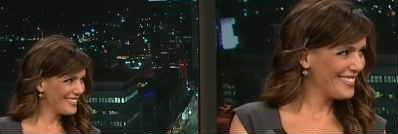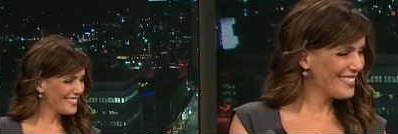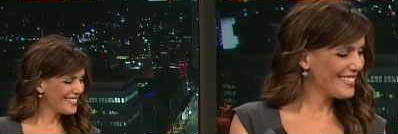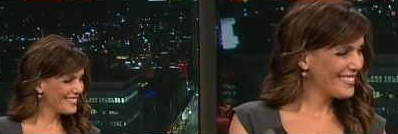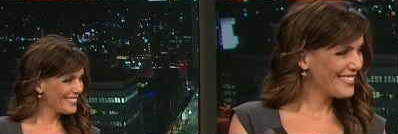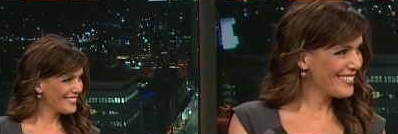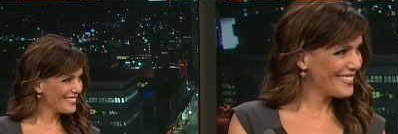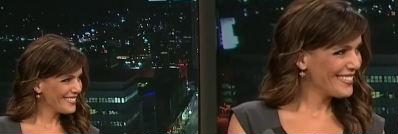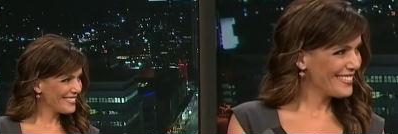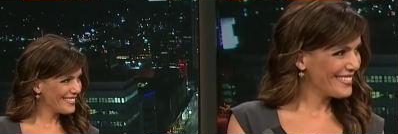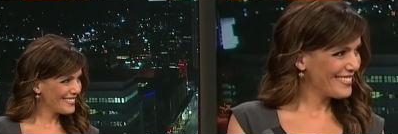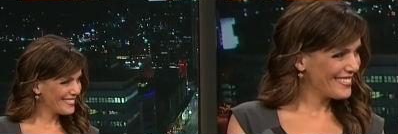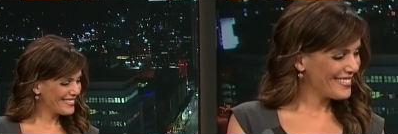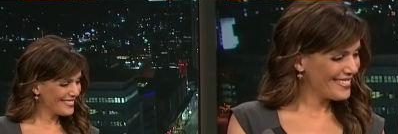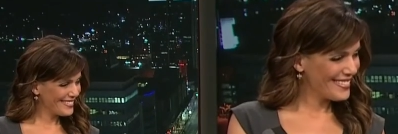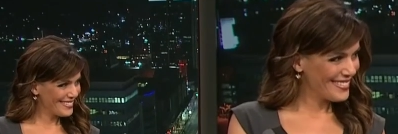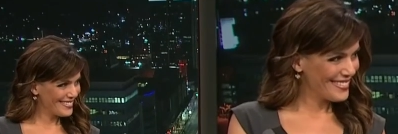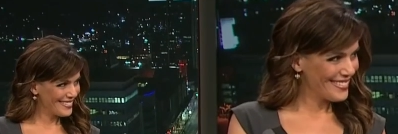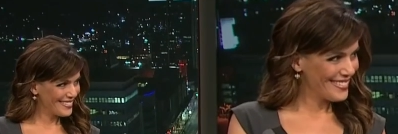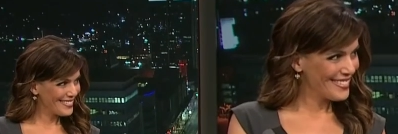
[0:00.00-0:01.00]

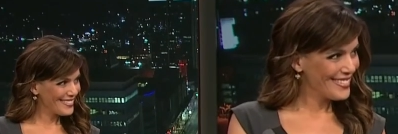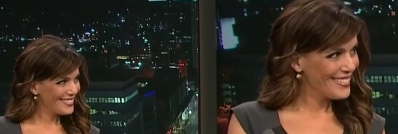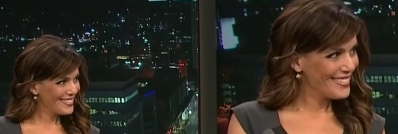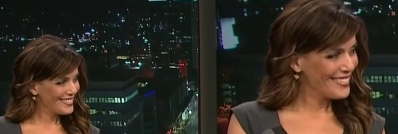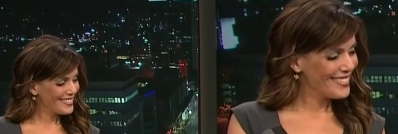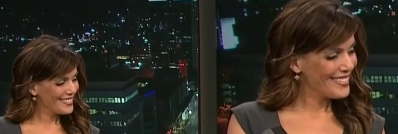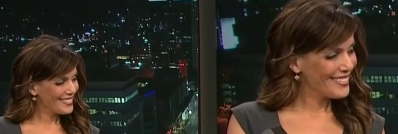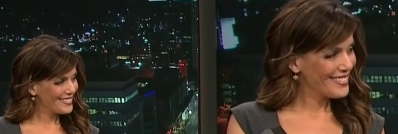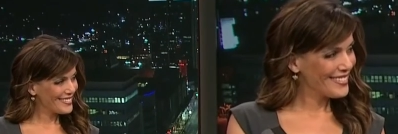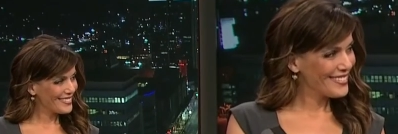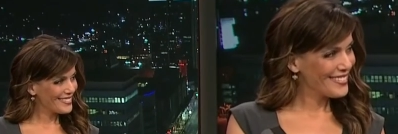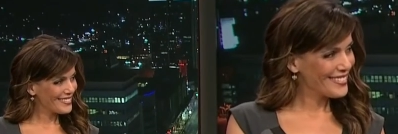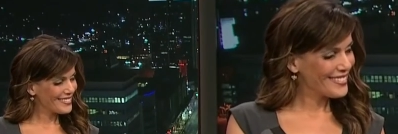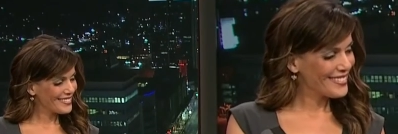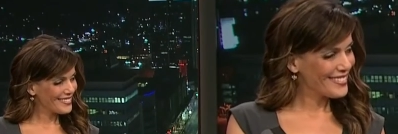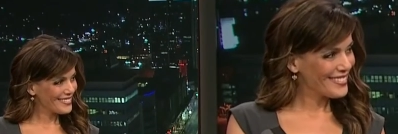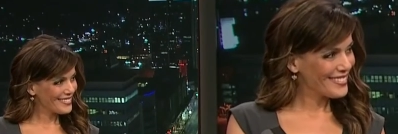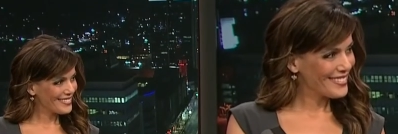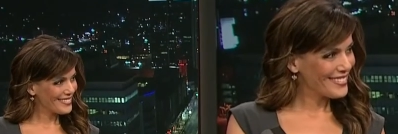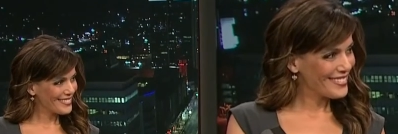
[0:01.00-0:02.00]

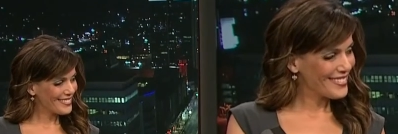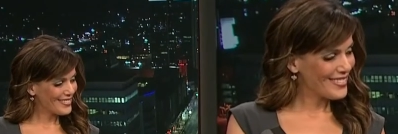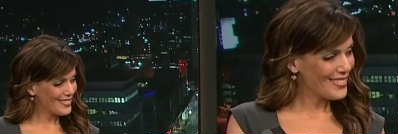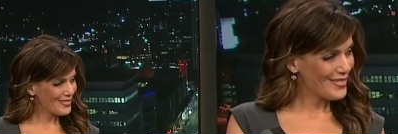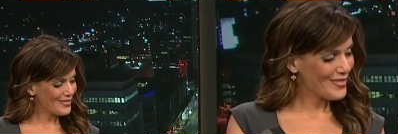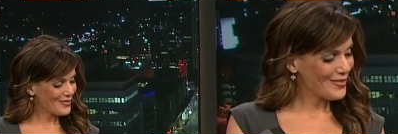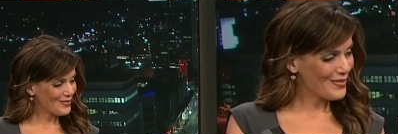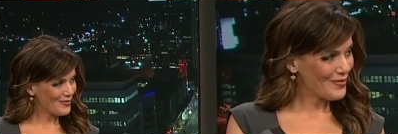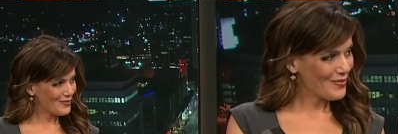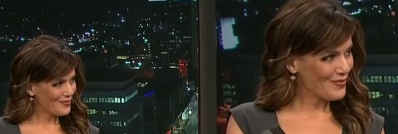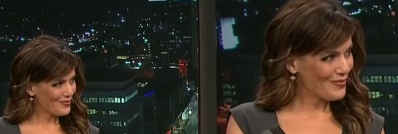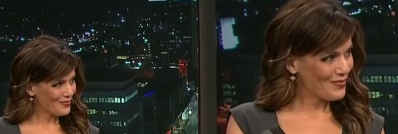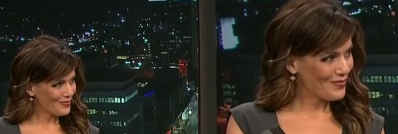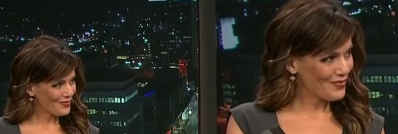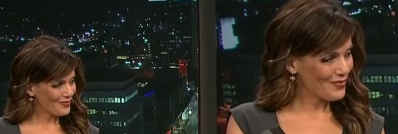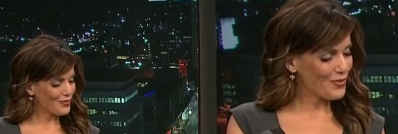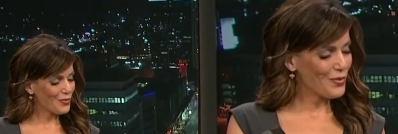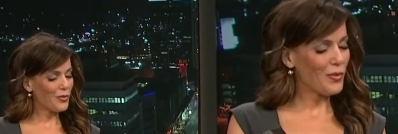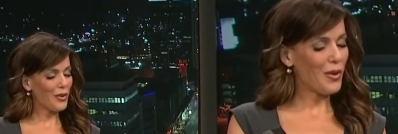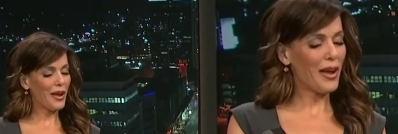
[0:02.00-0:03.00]

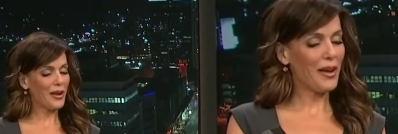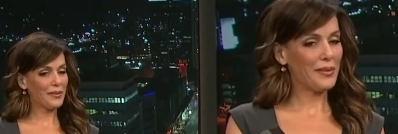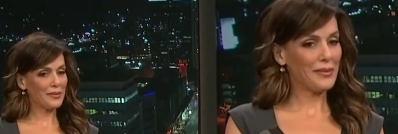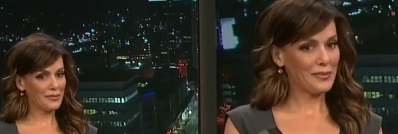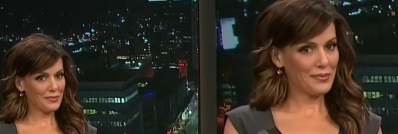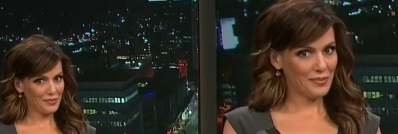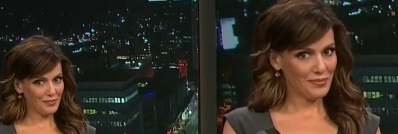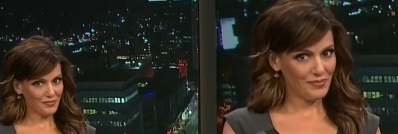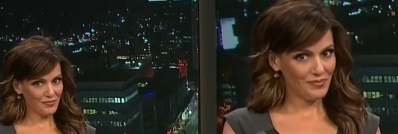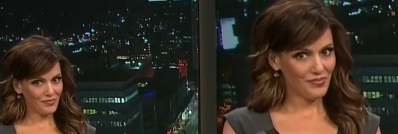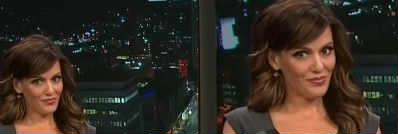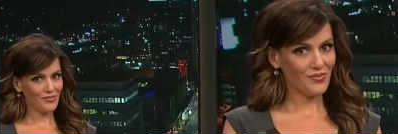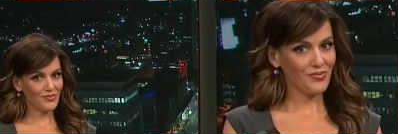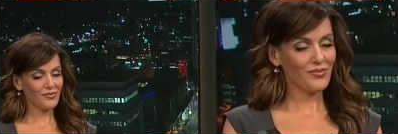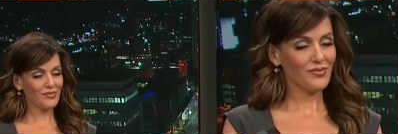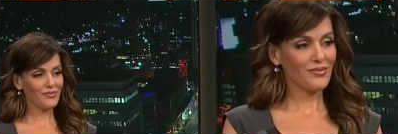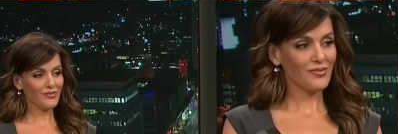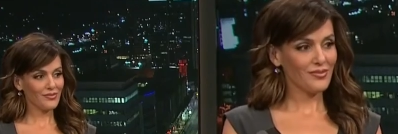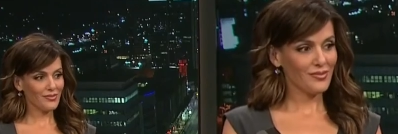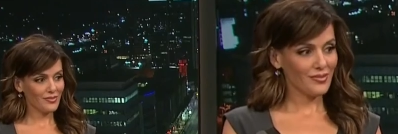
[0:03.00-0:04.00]

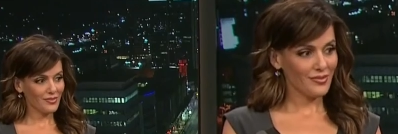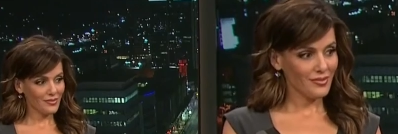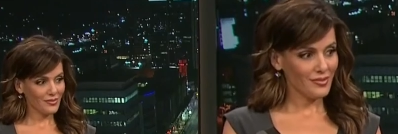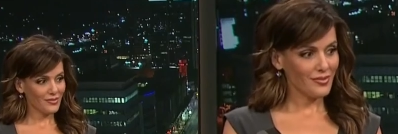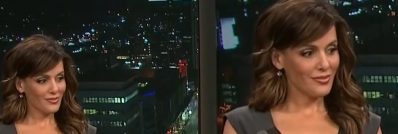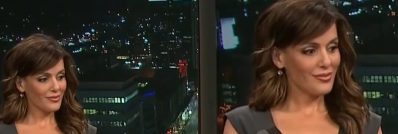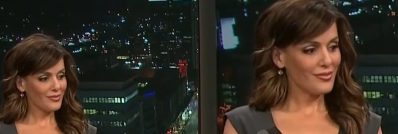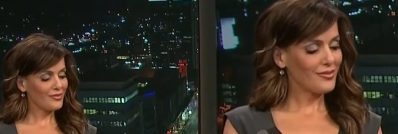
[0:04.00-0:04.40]
[no speech]